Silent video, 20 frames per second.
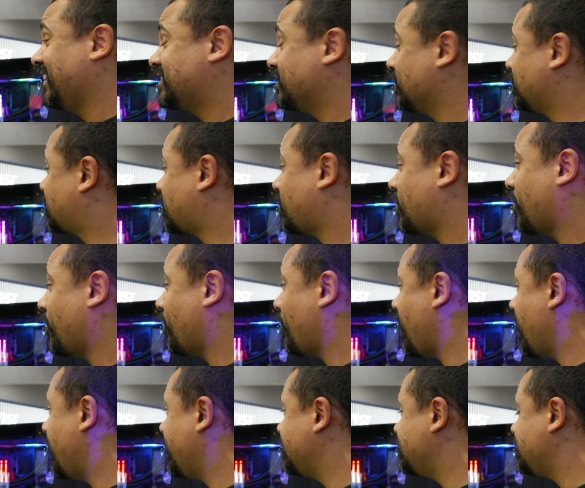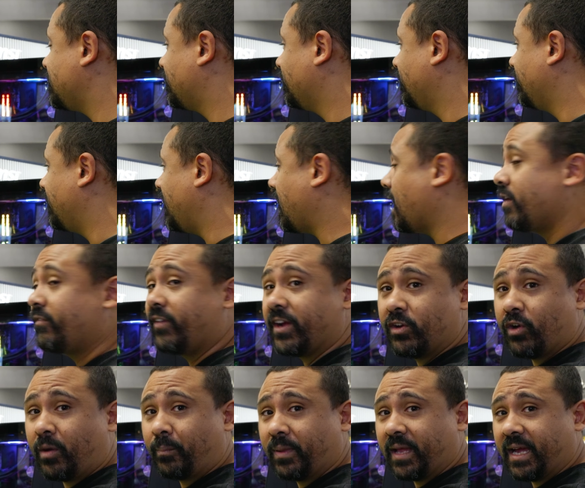This looks crazy good. How have I
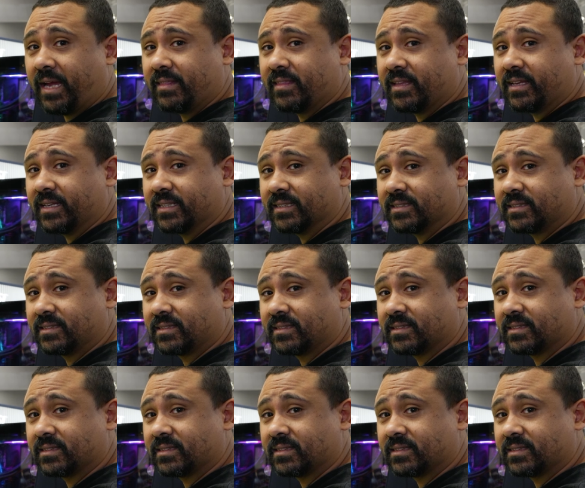not played this?